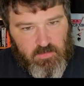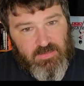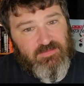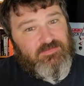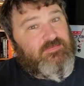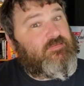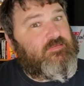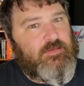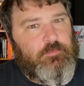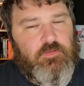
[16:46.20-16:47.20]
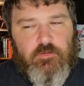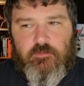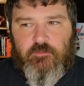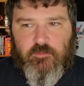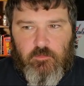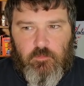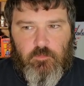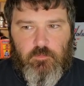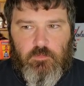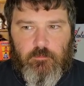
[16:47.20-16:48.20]
Is similar
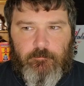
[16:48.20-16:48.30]
to